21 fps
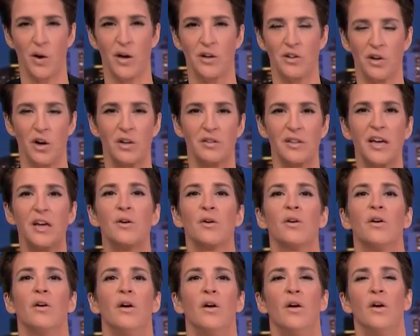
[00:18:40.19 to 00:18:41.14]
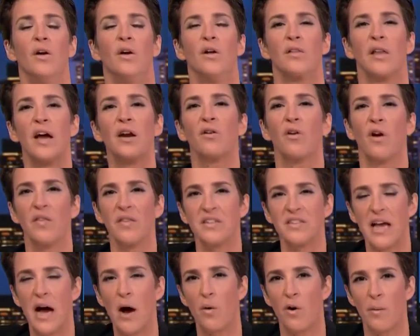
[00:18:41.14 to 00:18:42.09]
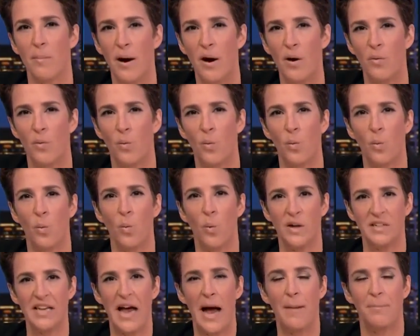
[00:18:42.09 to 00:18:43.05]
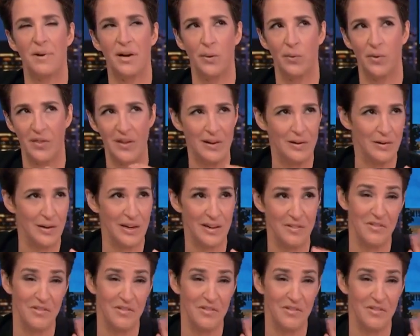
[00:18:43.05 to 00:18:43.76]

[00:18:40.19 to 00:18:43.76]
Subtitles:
We're going to talk later on this hour about what's happening with the